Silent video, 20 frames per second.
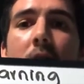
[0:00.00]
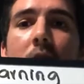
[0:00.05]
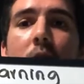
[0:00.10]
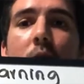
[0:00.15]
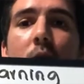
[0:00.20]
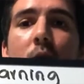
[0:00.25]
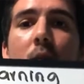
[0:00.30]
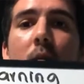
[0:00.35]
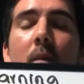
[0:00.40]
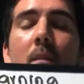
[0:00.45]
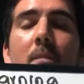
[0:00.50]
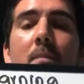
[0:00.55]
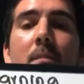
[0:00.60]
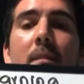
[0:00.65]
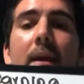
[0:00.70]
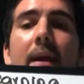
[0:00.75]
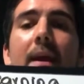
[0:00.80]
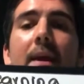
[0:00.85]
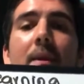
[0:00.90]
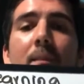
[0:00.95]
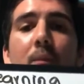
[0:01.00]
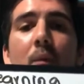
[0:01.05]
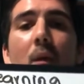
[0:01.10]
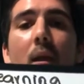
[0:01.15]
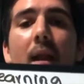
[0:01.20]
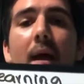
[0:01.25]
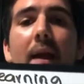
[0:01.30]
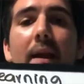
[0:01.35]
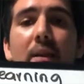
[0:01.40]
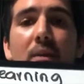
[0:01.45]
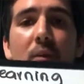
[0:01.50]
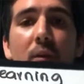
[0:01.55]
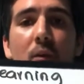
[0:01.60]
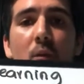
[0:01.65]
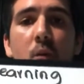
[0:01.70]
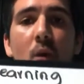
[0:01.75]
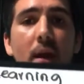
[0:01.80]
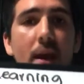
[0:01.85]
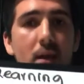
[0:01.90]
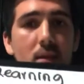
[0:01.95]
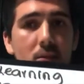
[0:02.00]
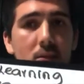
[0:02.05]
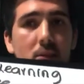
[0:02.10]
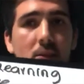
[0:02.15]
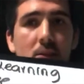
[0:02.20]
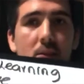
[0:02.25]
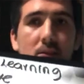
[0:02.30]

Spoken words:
to make polite requests.